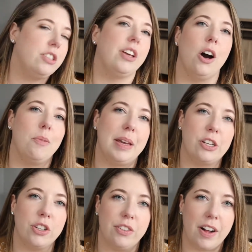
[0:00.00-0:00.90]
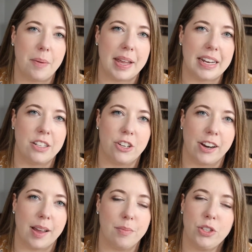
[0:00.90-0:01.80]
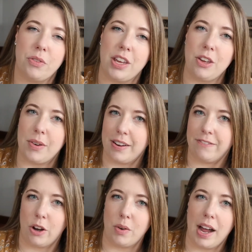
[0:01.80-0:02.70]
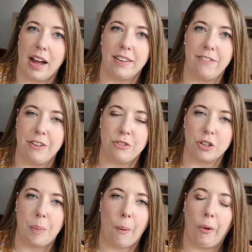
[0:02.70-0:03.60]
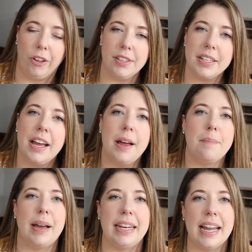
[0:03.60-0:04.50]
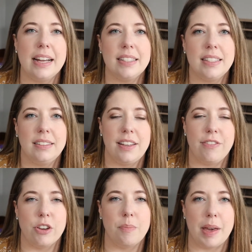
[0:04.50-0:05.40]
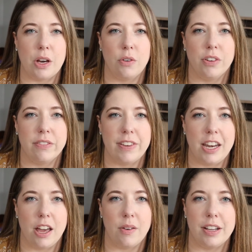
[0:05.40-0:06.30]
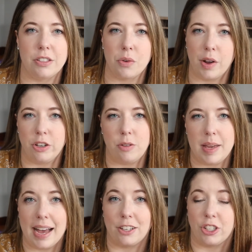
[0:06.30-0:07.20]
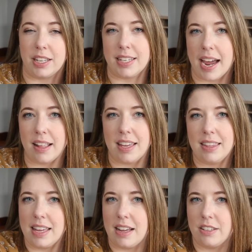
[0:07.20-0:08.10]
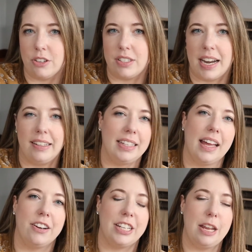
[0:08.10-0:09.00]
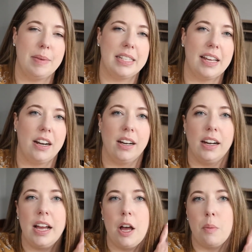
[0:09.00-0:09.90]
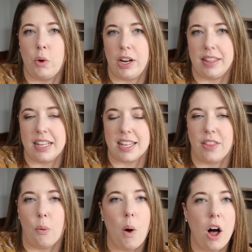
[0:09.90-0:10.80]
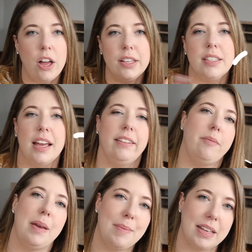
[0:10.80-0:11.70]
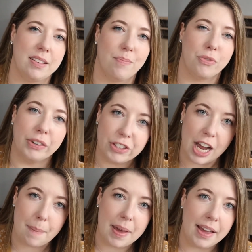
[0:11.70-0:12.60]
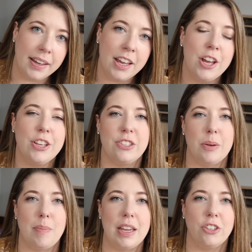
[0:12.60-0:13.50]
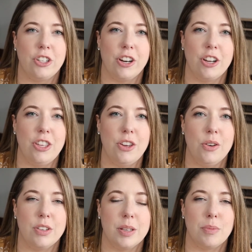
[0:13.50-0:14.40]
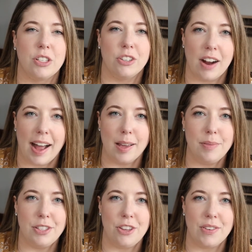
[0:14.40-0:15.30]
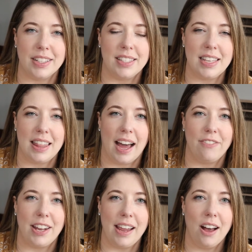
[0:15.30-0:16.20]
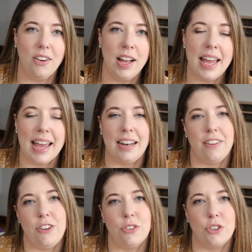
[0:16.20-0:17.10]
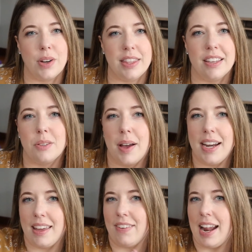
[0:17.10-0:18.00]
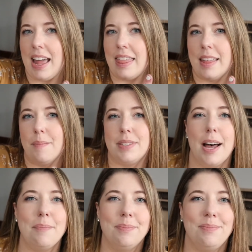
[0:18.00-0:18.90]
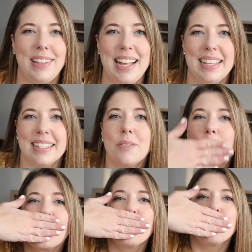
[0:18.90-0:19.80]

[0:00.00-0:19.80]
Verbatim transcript: So make sure you follow me on Instagram so that you can vote on future polls. My next living room makeover video is going to be actually styling things, so styling the entertainment center, putting things on the walls, and then maybe some thrift shopping. So make sure you subscribe so you can see that video. And if you enjoyed this one, give it a thumbs up. Thanks!